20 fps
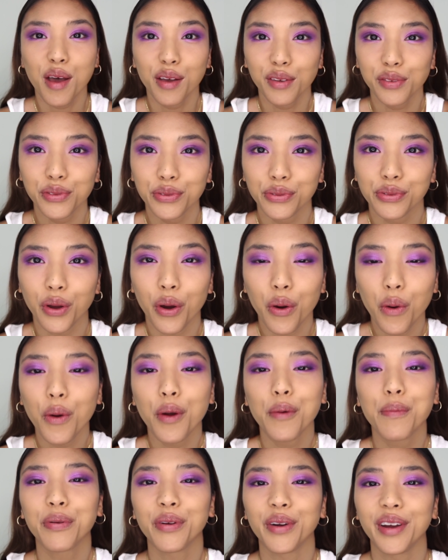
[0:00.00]

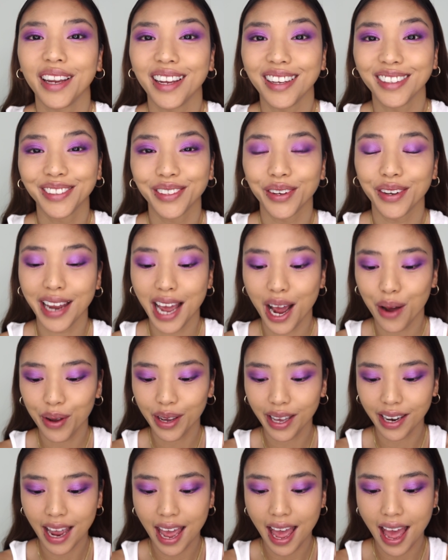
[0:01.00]
So pretty. So now we're
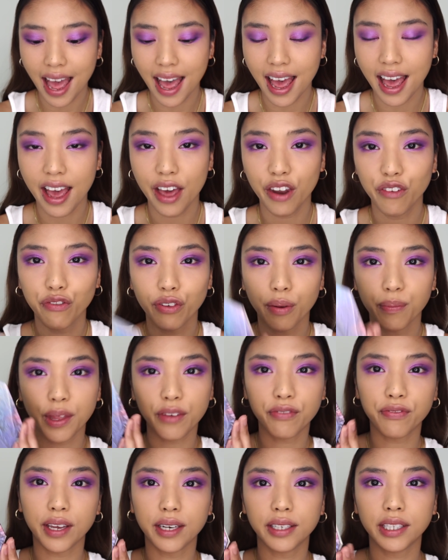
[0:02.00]
going to add from the
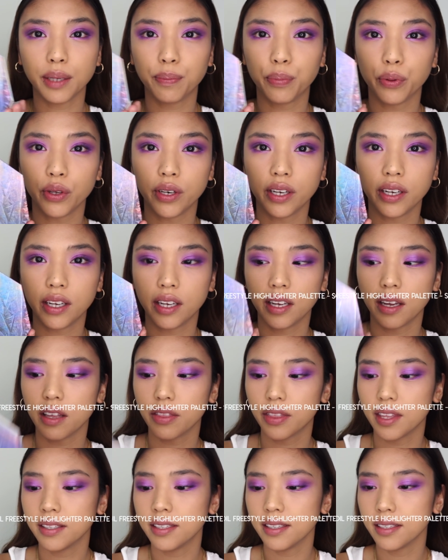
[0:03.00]
Fenty Beauty,
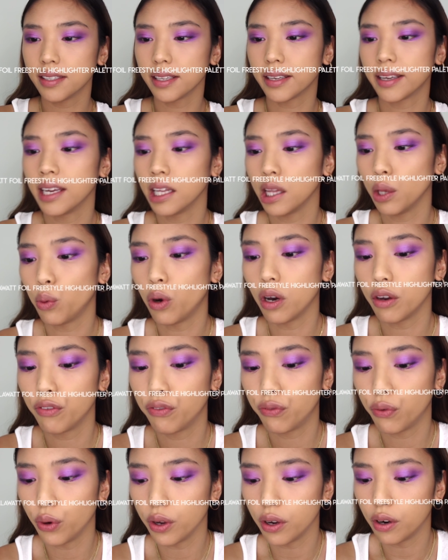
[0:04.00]
this is the Killawatt
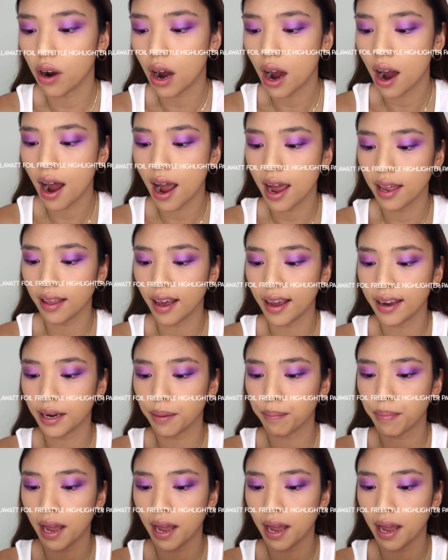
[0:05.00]
Foil Highlighting